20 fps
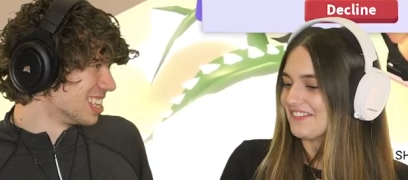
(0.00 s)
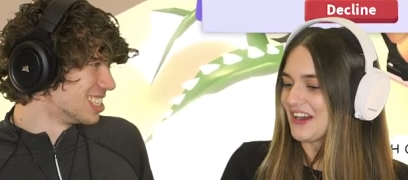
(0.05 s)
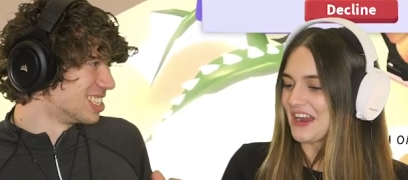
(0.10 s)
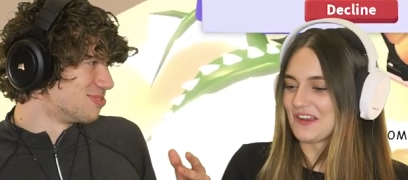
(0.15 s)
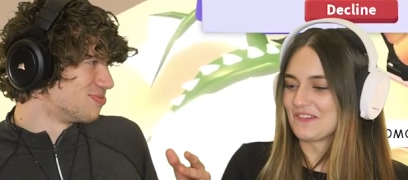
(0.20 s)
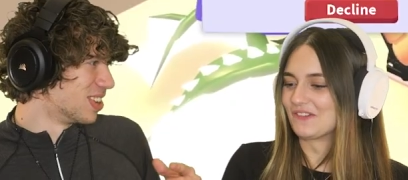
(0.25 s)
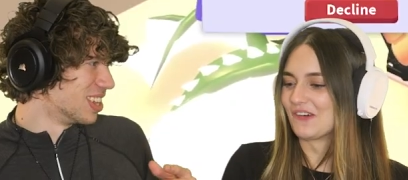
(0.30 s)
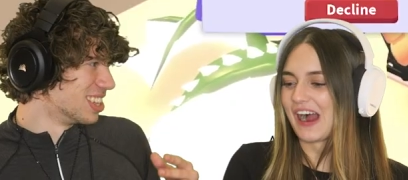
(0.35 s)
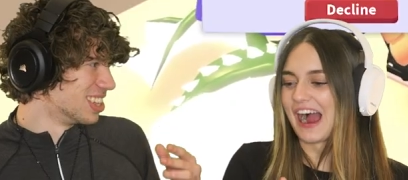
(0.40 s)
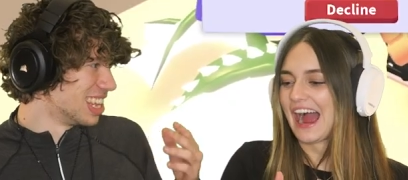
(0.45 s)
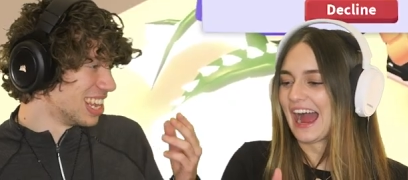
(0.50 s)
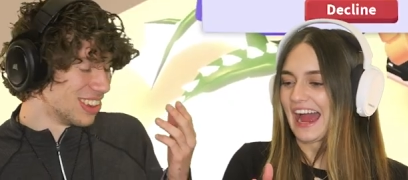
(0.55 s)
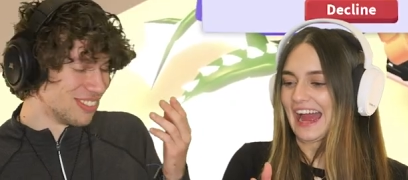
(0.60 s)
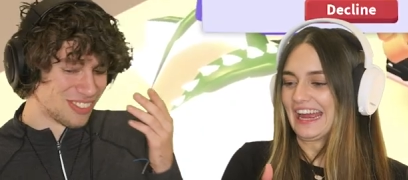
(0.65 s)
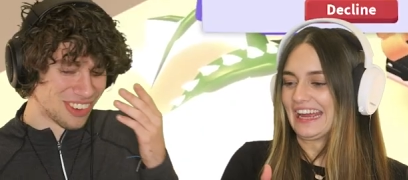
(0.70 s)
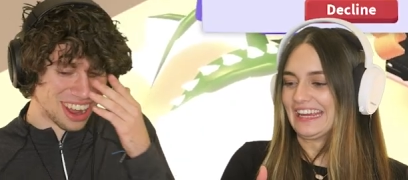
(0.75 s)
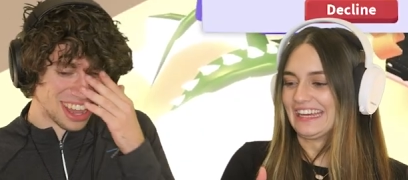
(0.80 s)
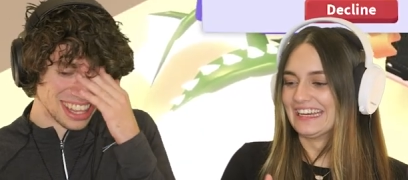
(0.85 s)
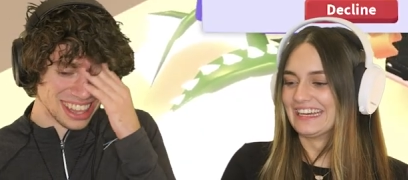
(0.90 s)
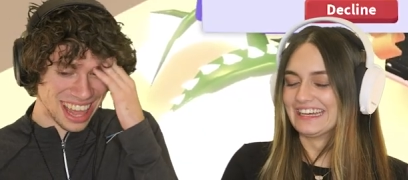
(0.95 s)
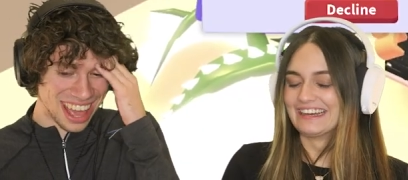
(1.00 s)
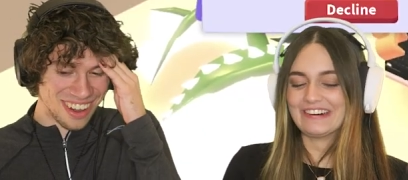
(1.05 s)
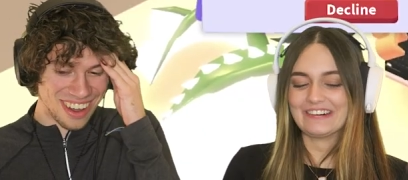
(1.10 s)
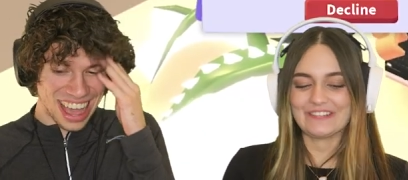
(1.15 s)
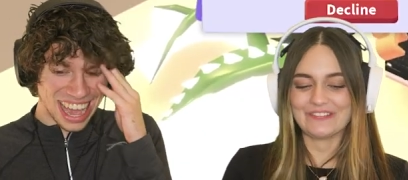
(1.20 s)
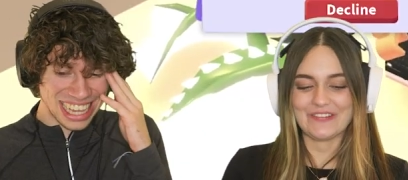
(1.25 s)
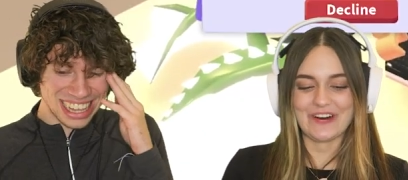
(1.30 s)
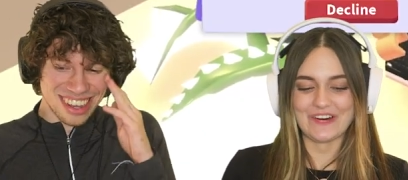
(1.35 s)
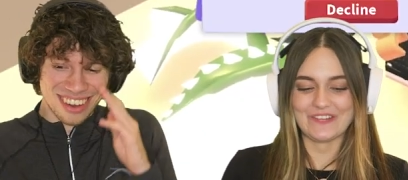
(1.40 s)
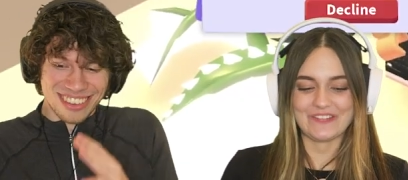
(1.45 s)
Speaker 1: Disbelief Wait, why? right
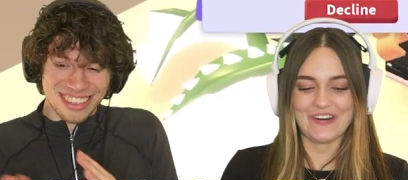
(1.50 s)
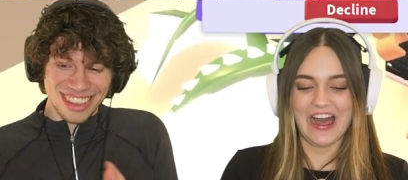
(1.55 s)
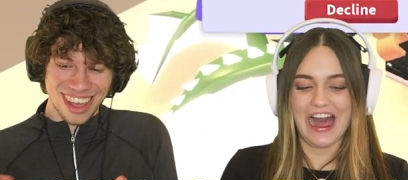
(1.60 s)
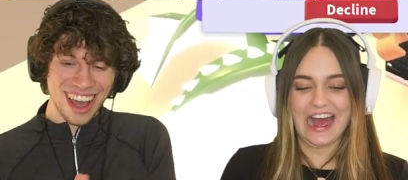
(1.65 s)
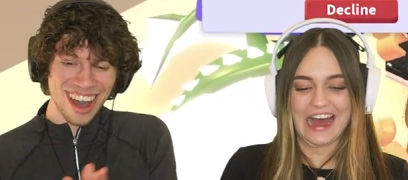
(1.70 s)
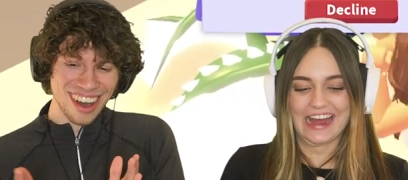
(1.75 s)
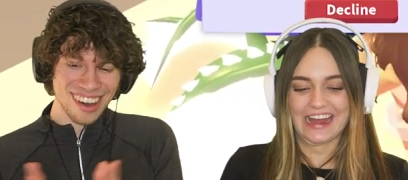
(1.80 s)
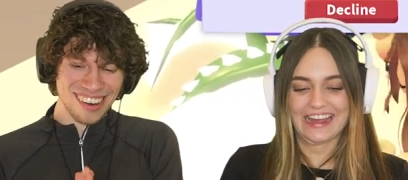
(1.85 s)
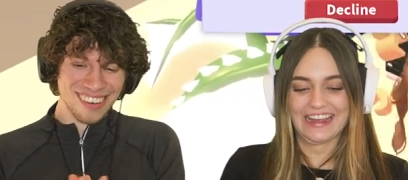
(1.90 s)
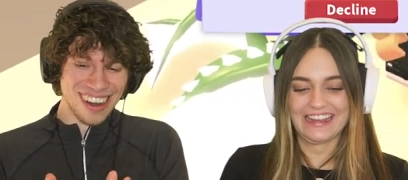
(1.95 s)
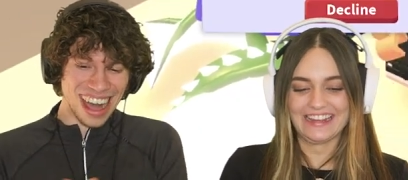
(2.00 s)
now. I don't why?